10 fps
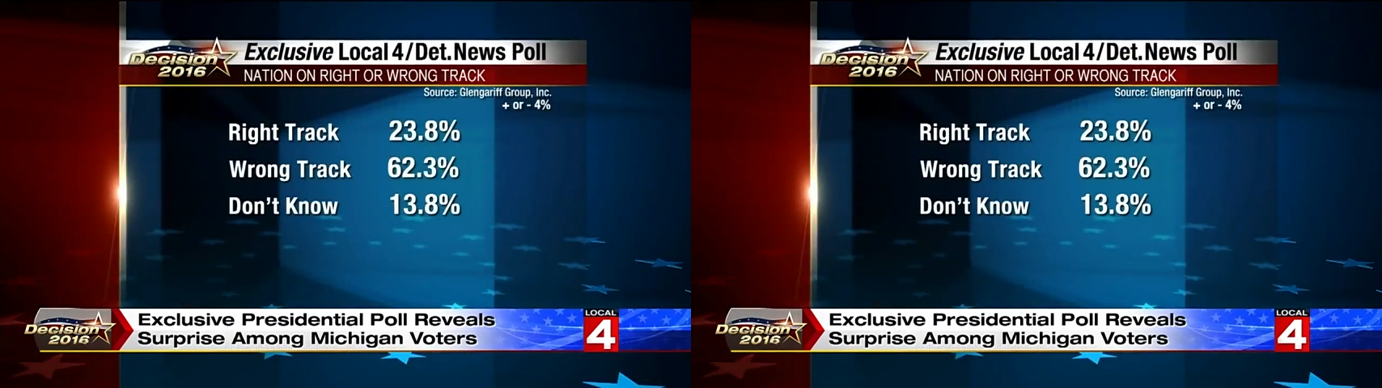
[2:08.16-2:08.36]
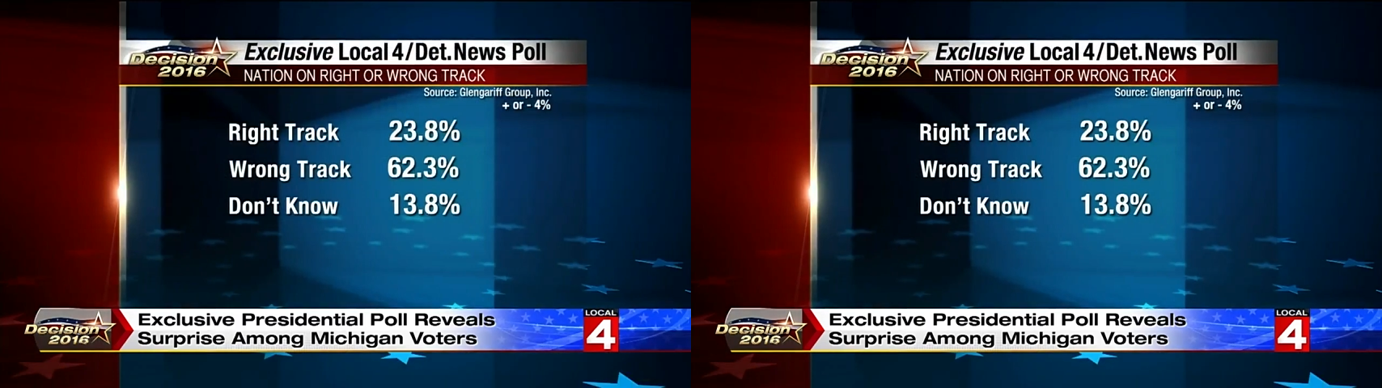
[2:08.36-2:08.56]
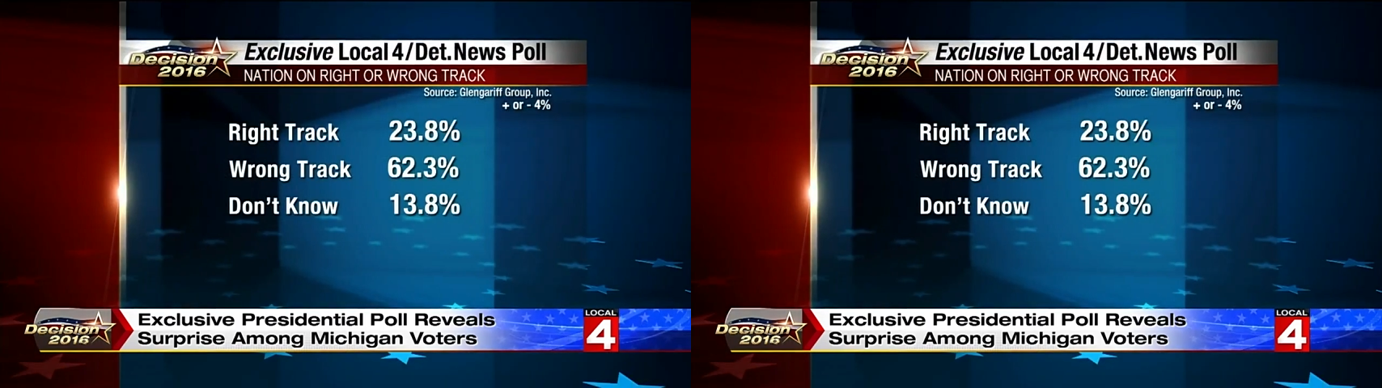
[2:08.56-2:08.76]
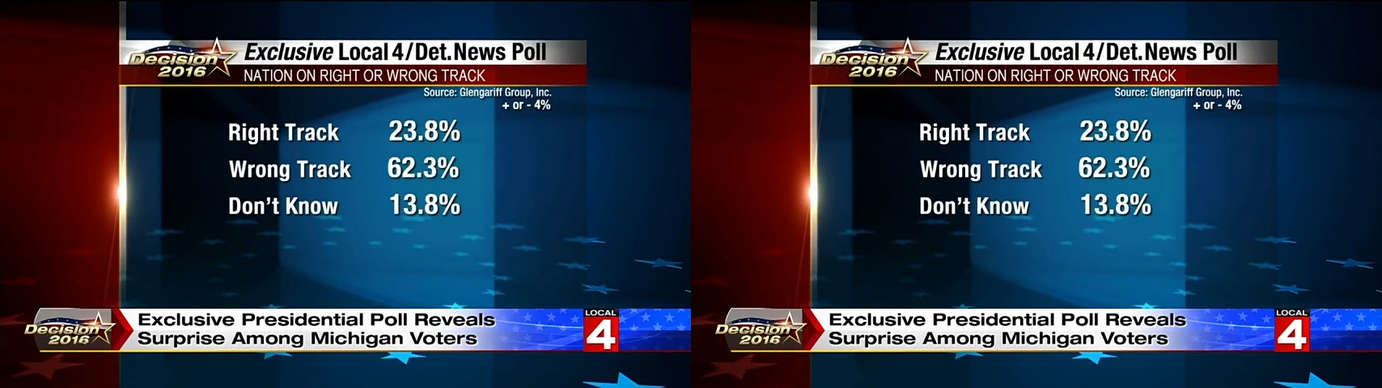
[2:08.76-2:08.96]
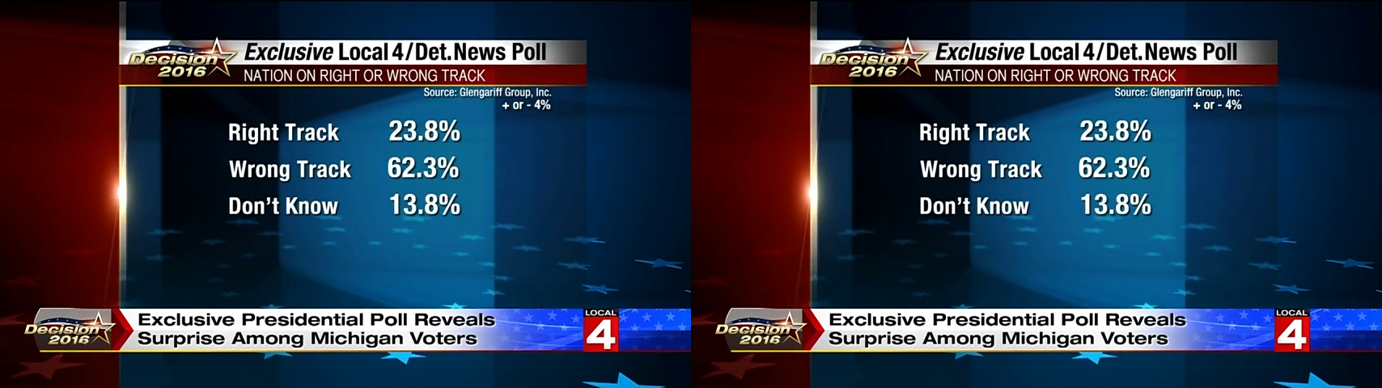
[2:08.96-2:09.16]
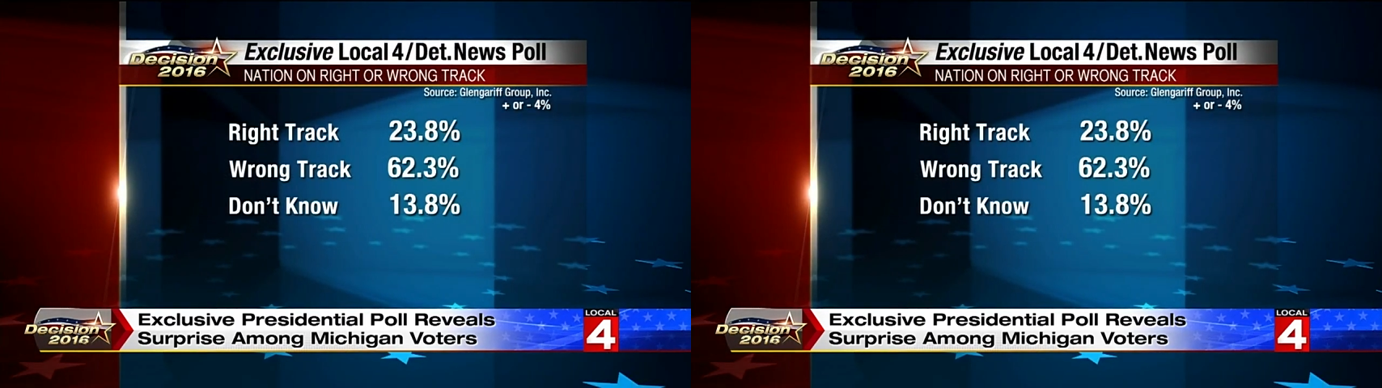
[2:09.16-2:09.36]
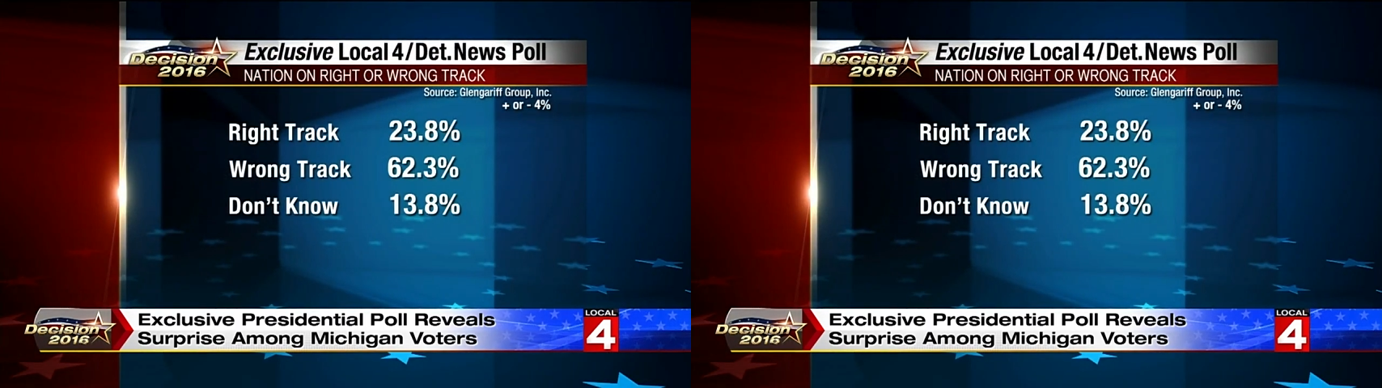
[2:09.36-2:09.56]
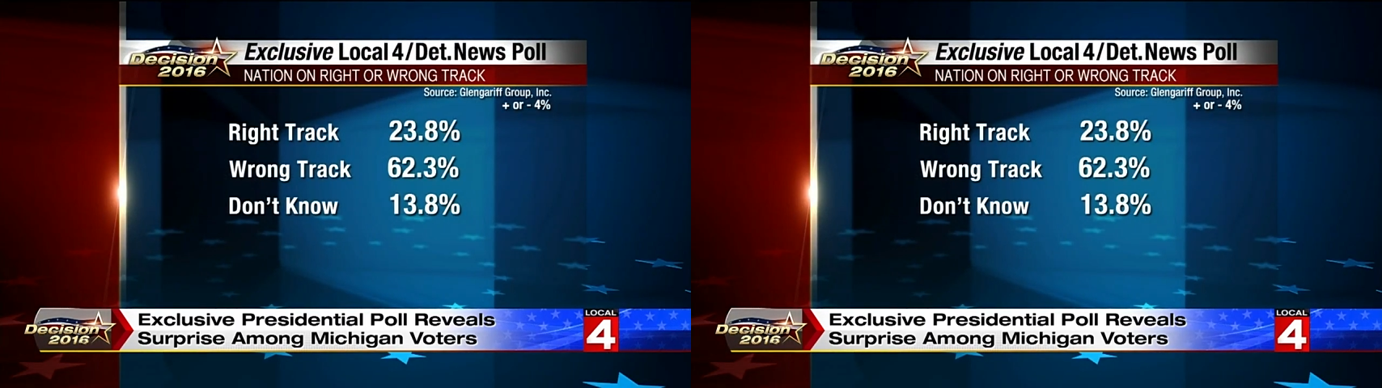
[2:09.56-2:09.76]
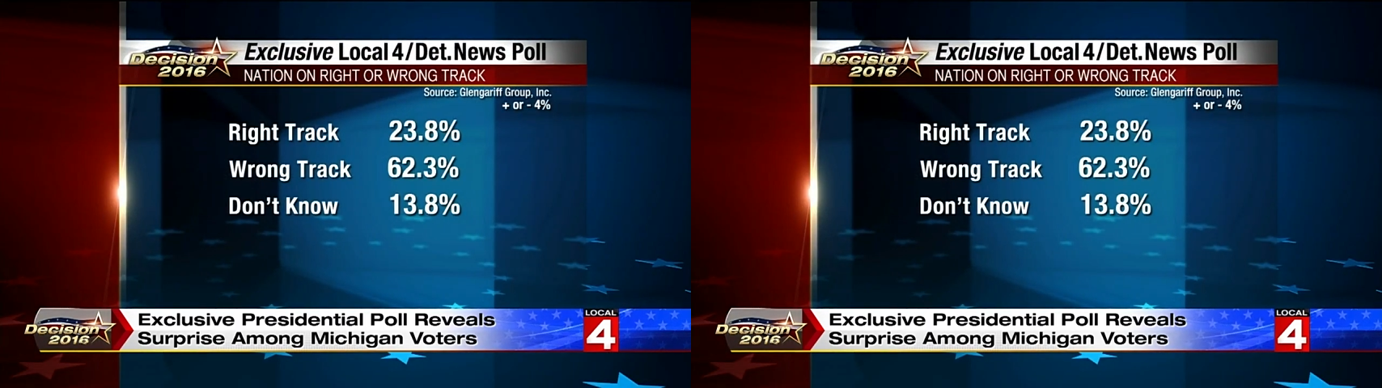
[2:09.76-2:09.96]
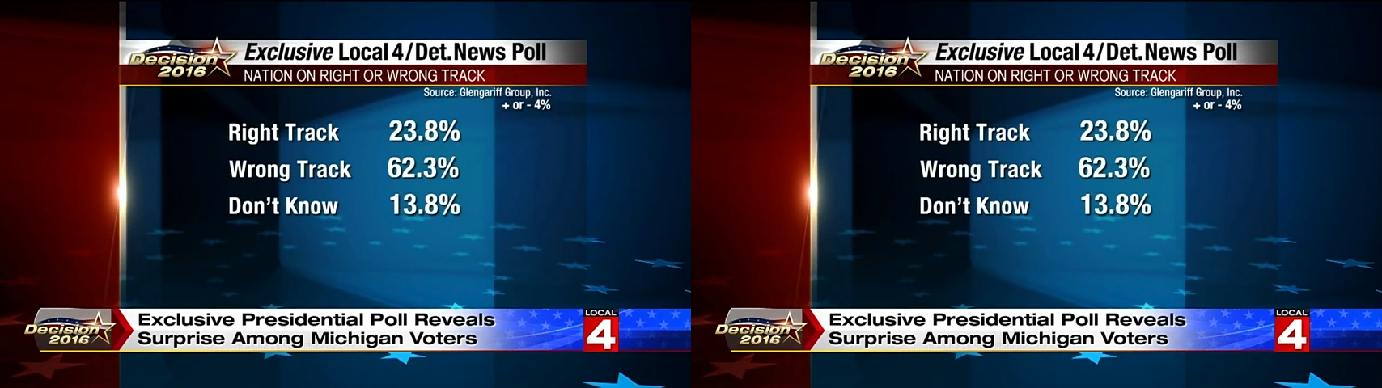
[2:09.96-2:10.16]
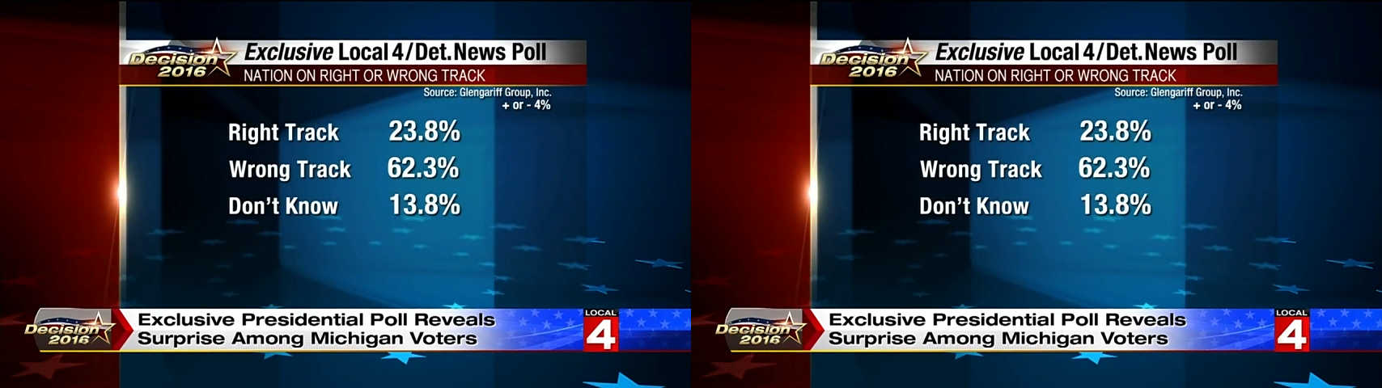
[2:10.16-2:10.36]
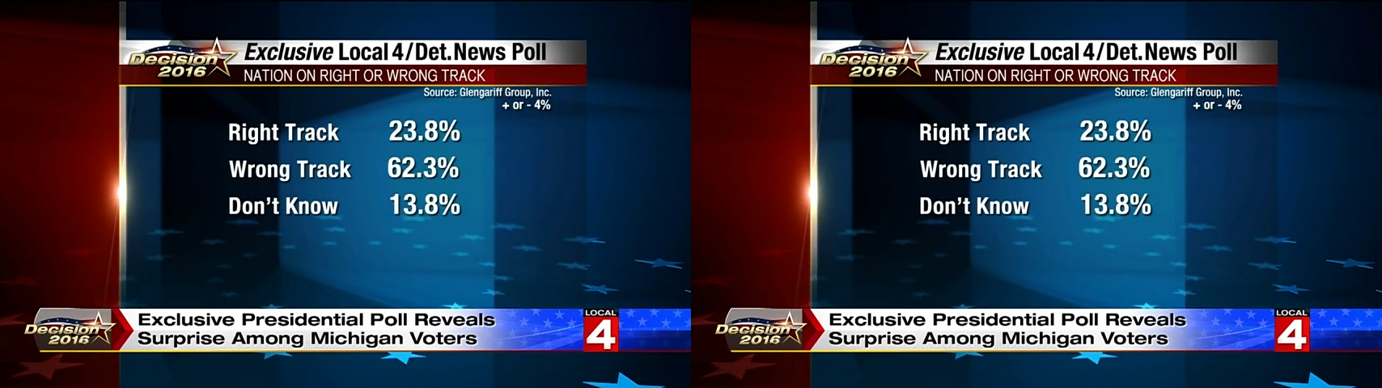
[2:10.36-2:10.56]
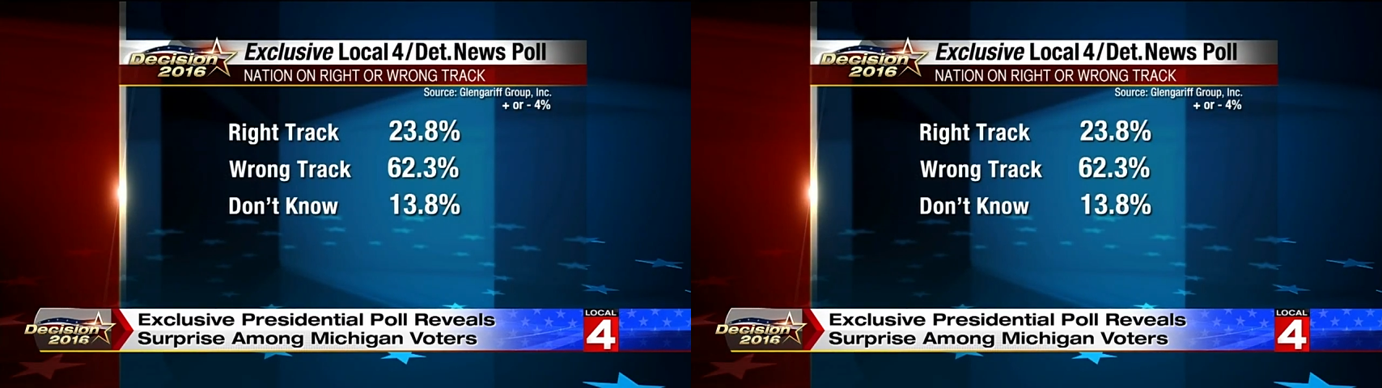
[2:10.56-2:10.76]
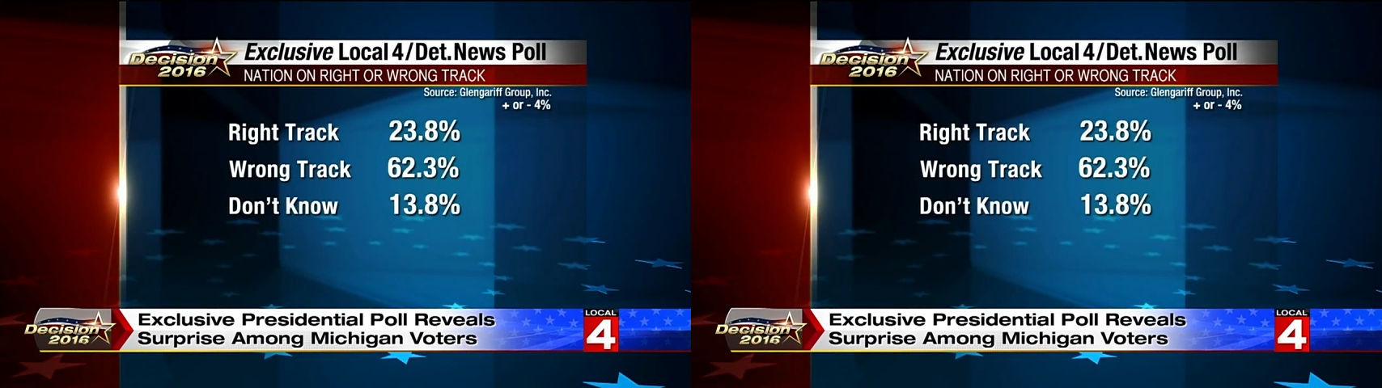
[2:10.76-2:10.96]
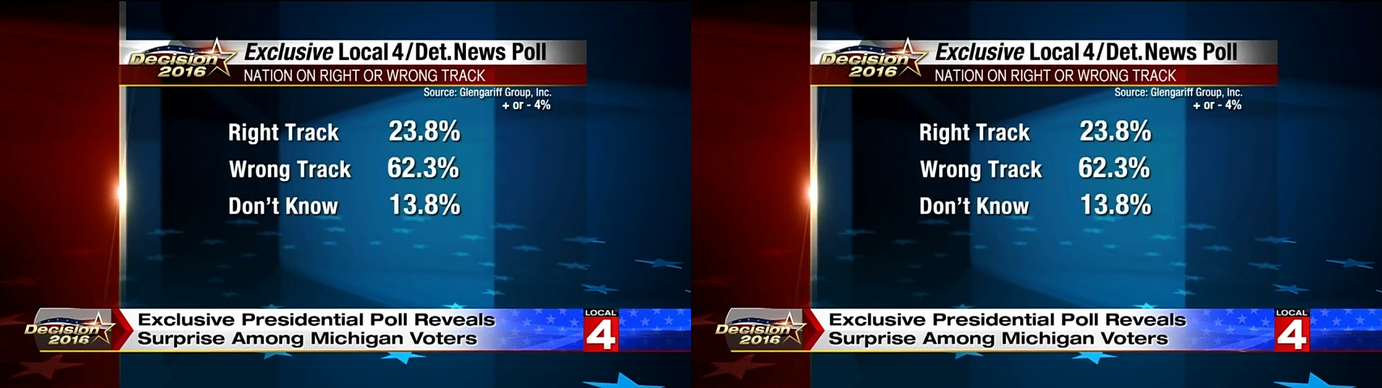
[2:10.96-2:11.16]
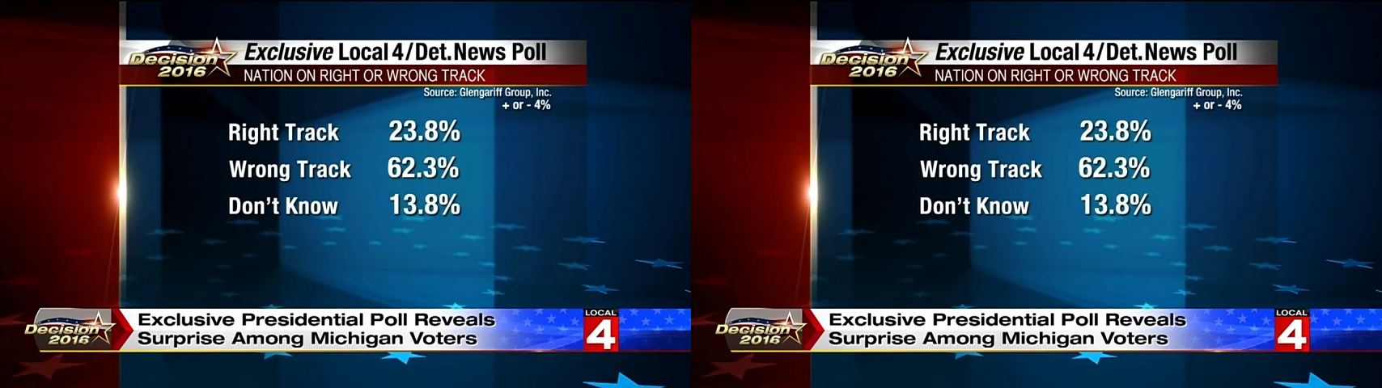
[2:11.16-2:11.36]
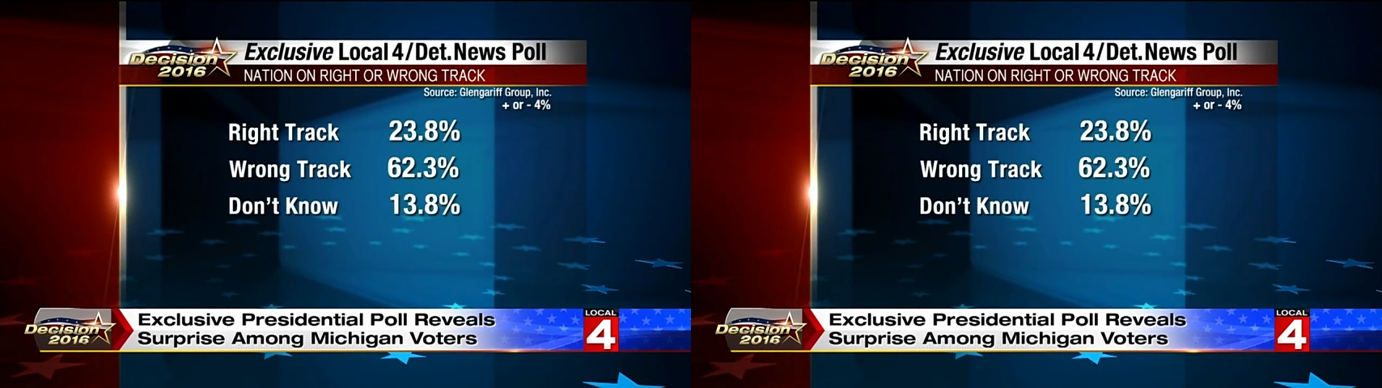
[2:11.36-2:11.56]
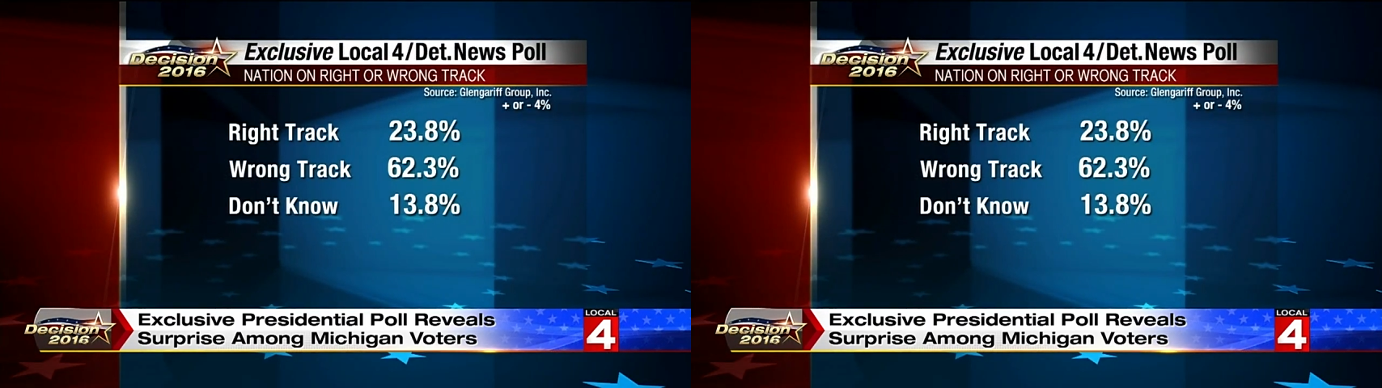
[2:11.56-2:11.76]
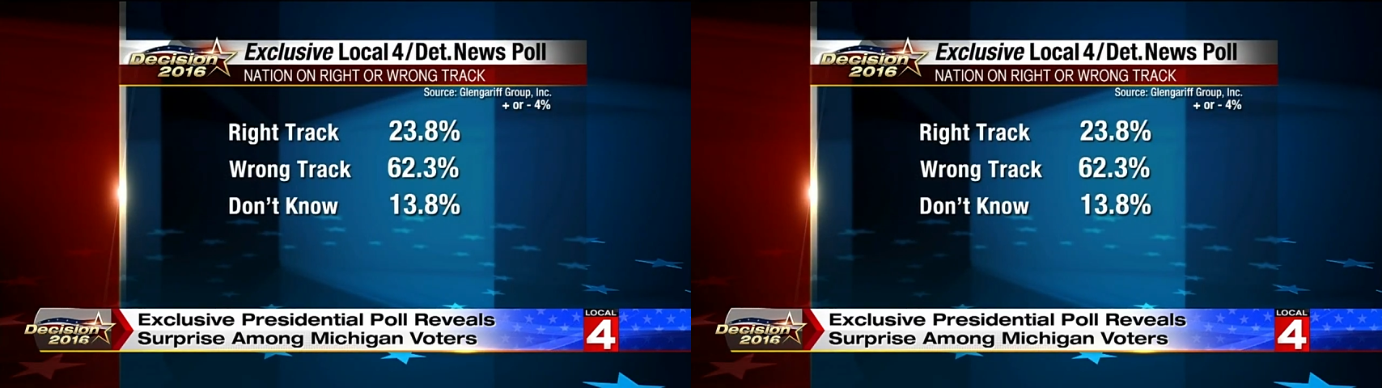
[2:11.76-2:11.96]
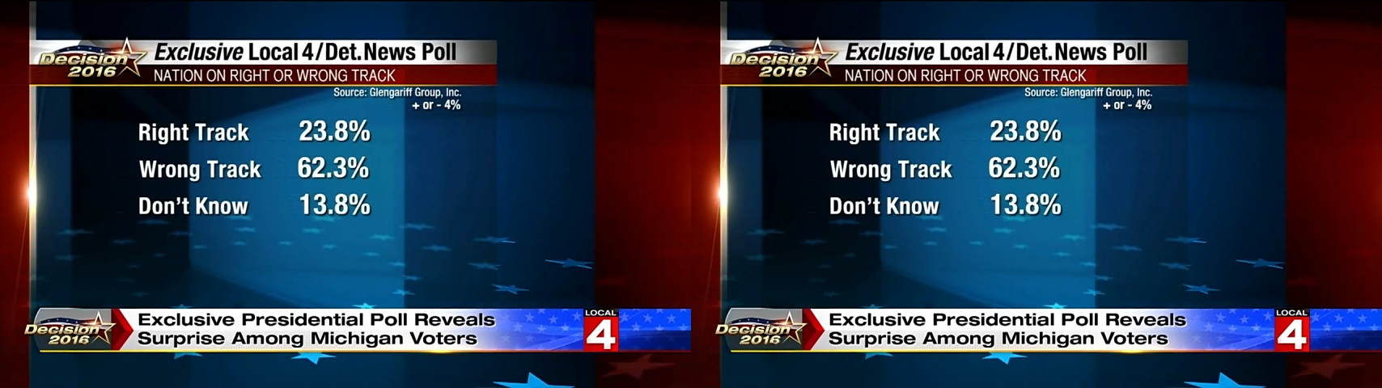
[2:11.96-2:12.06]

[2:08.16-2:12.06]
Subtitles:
No face is visible, so there are no lips to read.